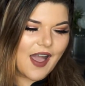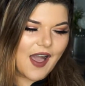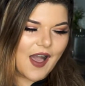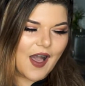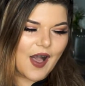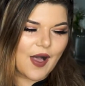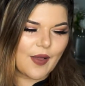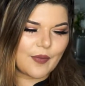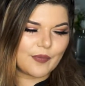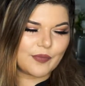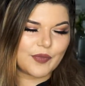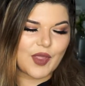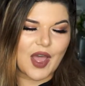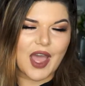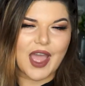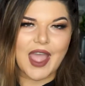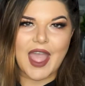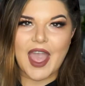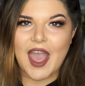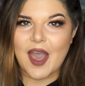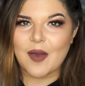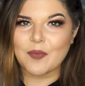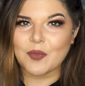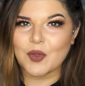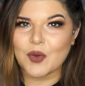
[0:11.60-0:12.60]
I
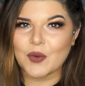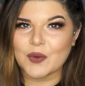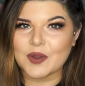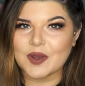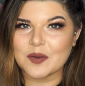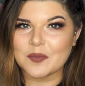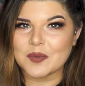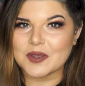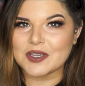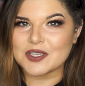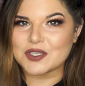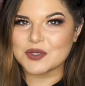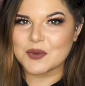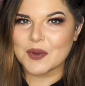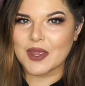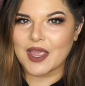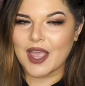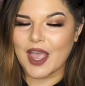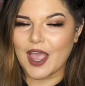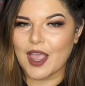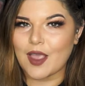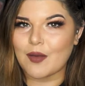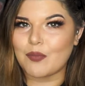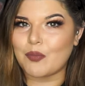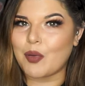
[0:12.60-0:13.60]
am going to be doing
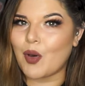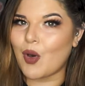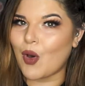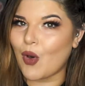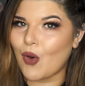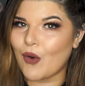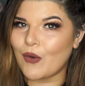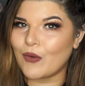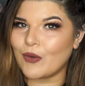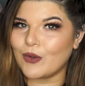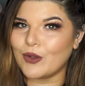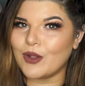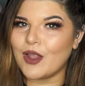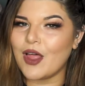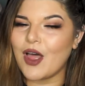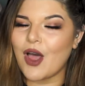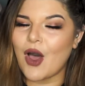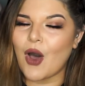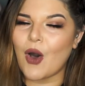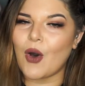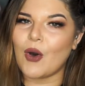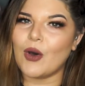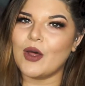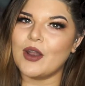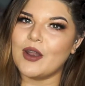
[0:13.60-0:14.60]
a poll
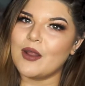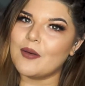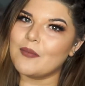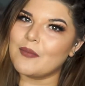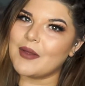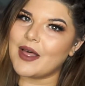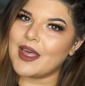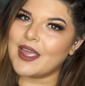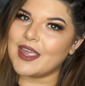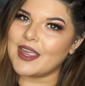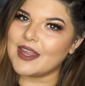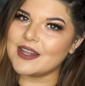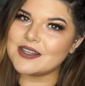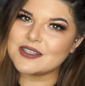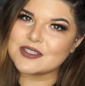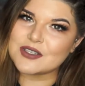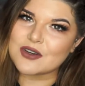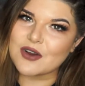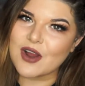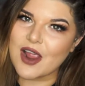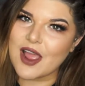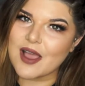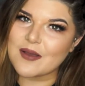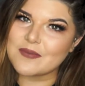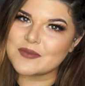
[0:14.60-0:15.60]
on my
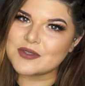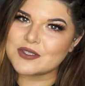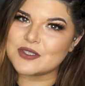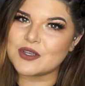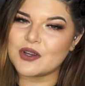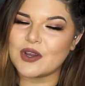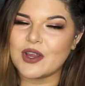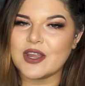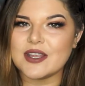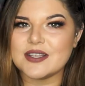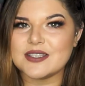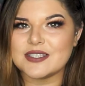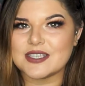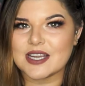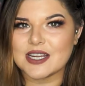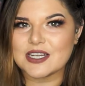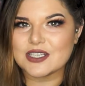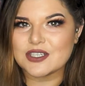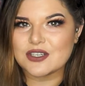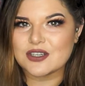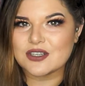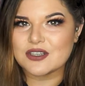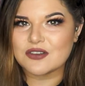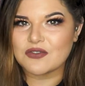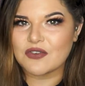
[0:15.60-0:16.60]
Instagram, so stay
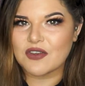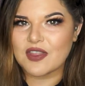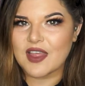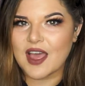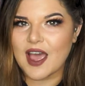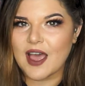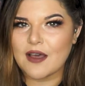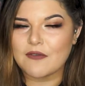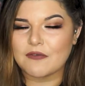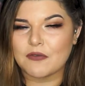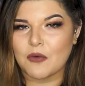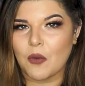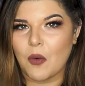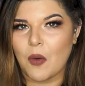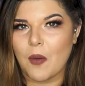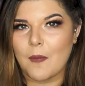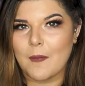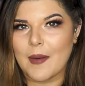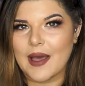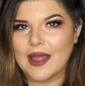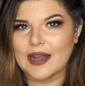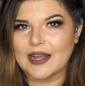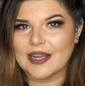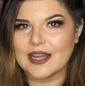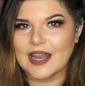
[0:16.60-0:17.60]
tuned for that. For
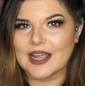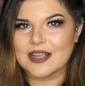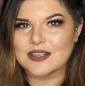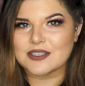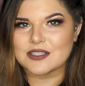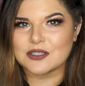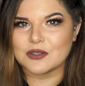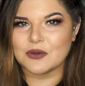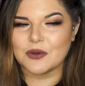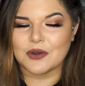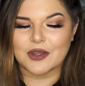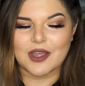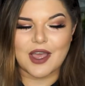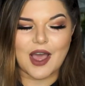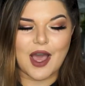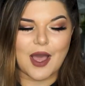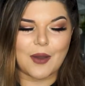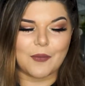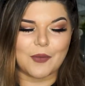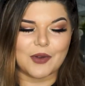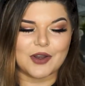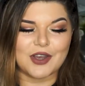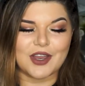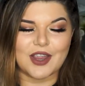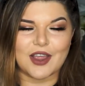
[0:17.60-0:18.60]
my next look, I
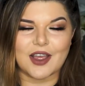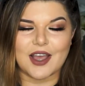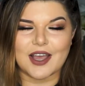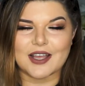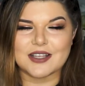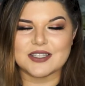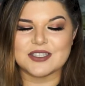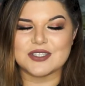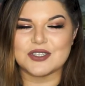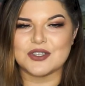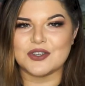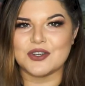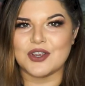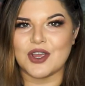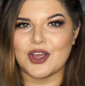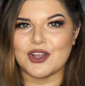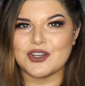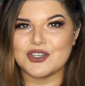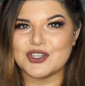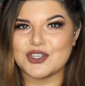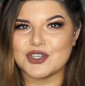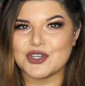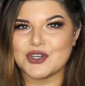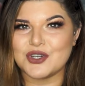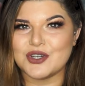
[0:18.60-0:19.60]
want you guys to
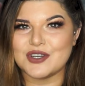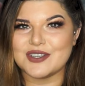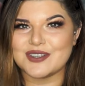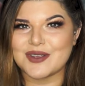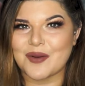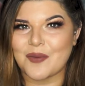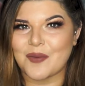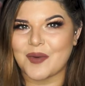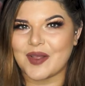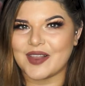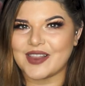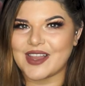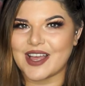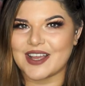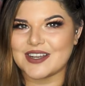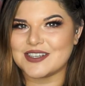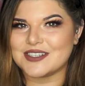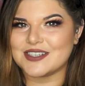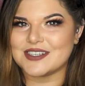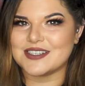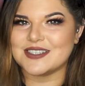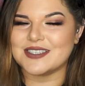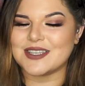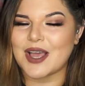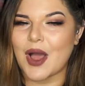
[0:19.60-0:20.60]
choose what
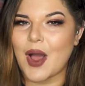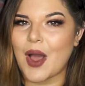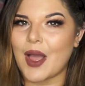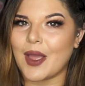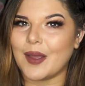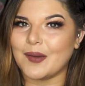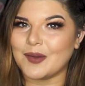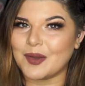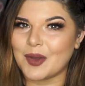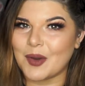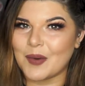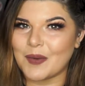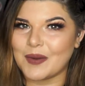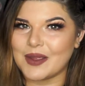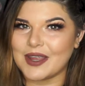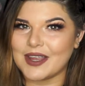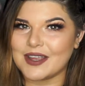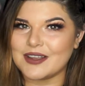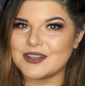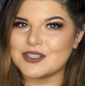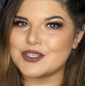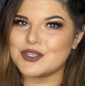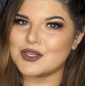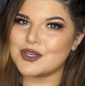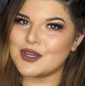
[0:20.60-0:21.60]
lashes I am
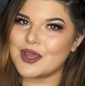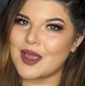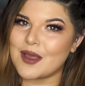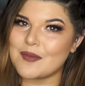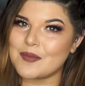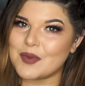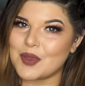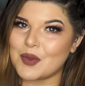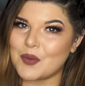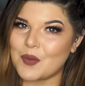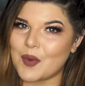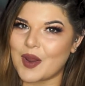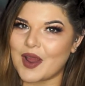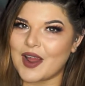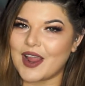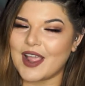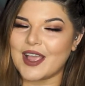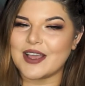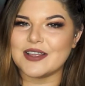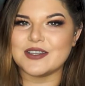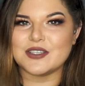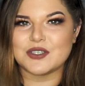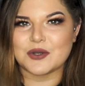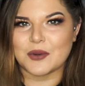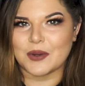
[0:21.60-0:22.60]
going to be wearing
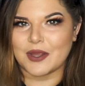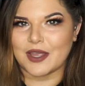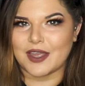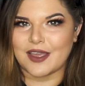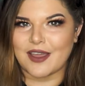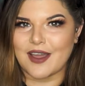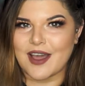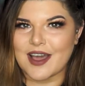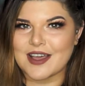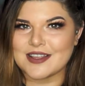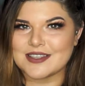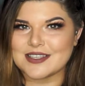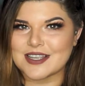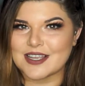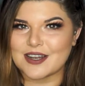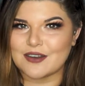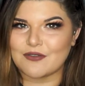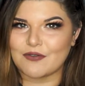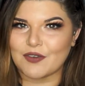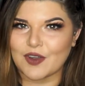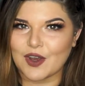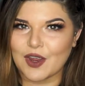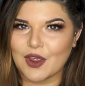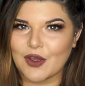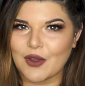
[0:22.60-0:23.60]
and showing you guys in a
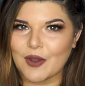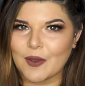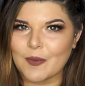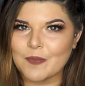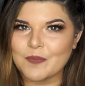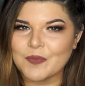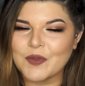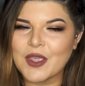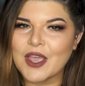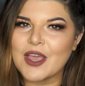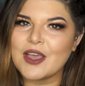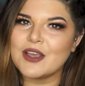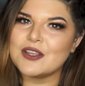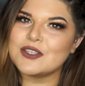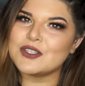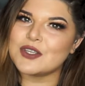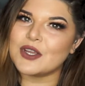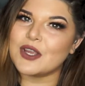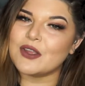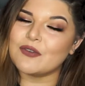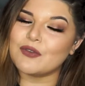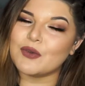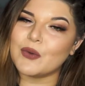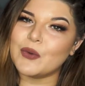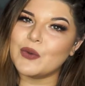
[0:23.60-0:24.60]
video. So
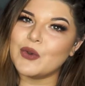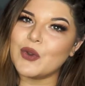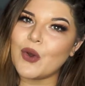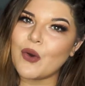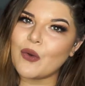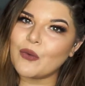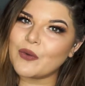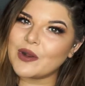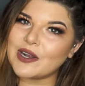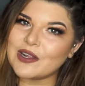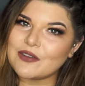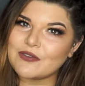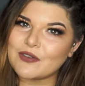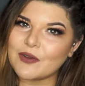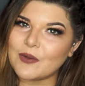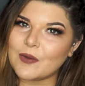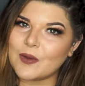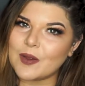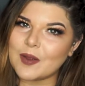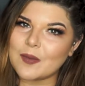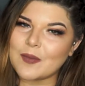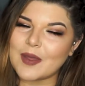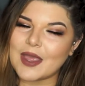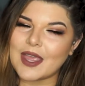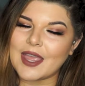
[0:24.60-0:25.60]
if you're not already
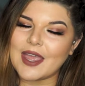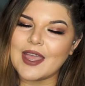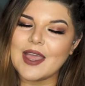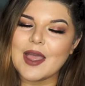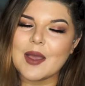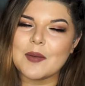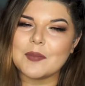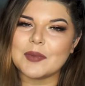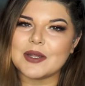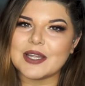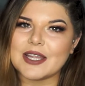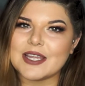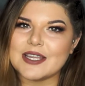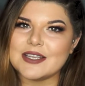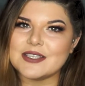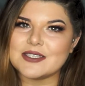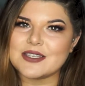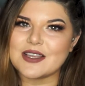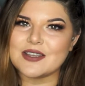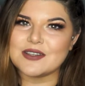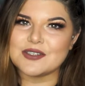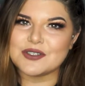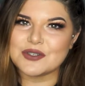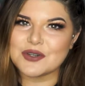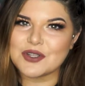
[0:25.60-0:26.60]
following me, please
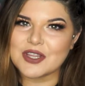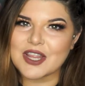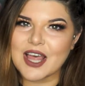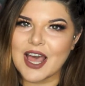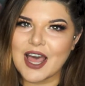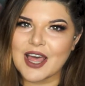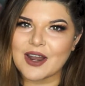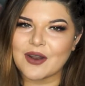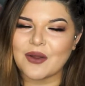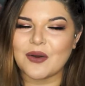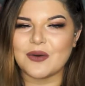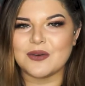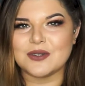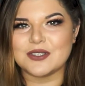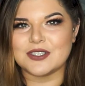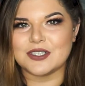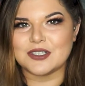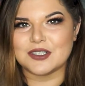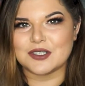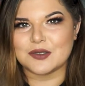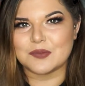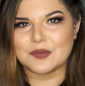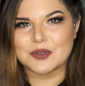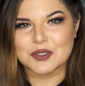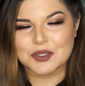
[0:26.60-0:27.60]
do that. Also
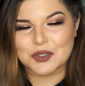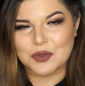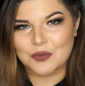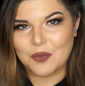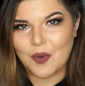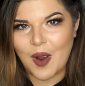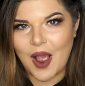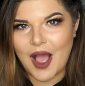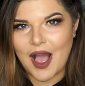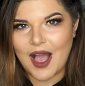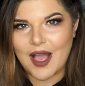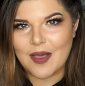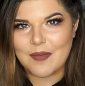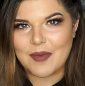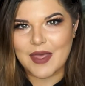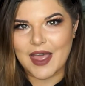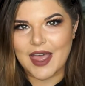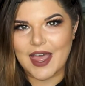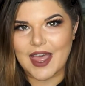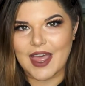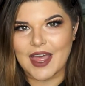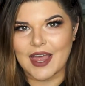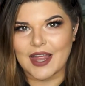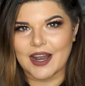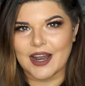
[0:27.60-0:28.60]
subscribe
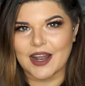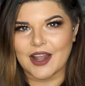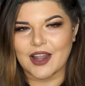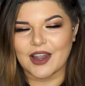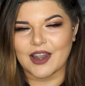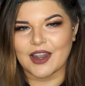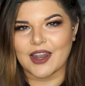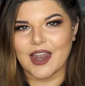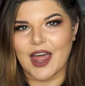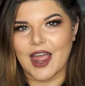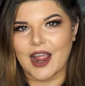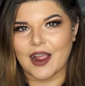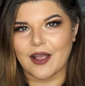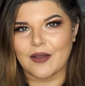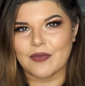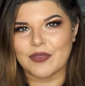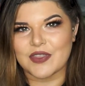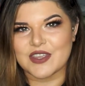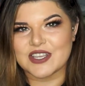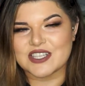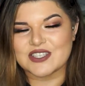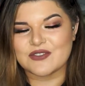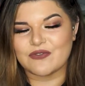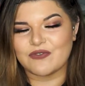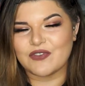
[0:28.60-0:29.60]
and like
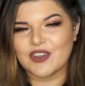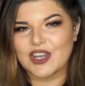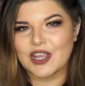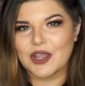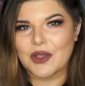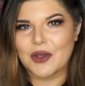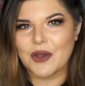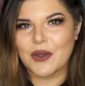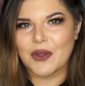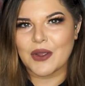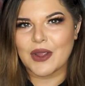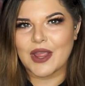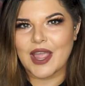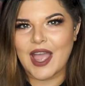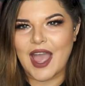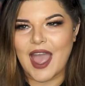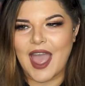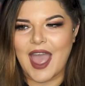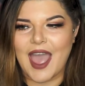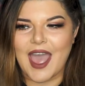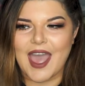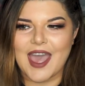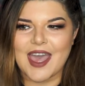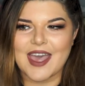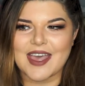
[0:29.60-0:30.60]
this video,
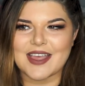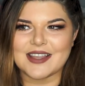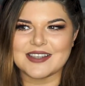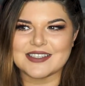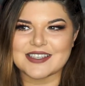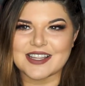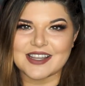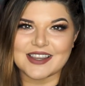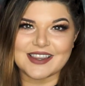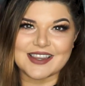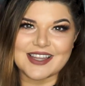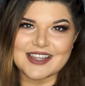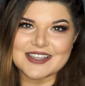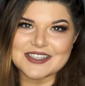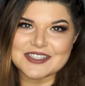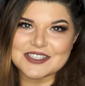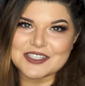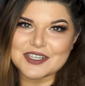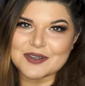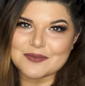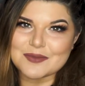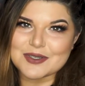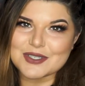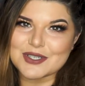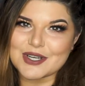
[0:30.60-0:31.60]
and let's
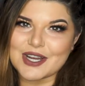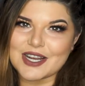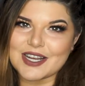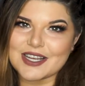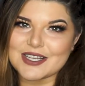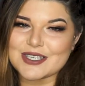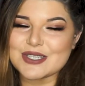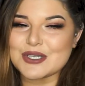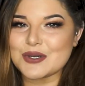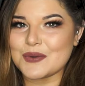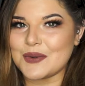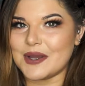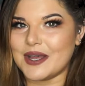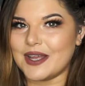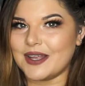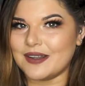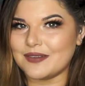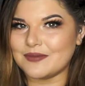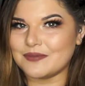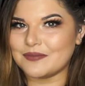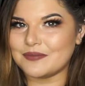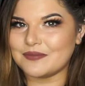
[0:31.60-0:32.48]
jump straight into it.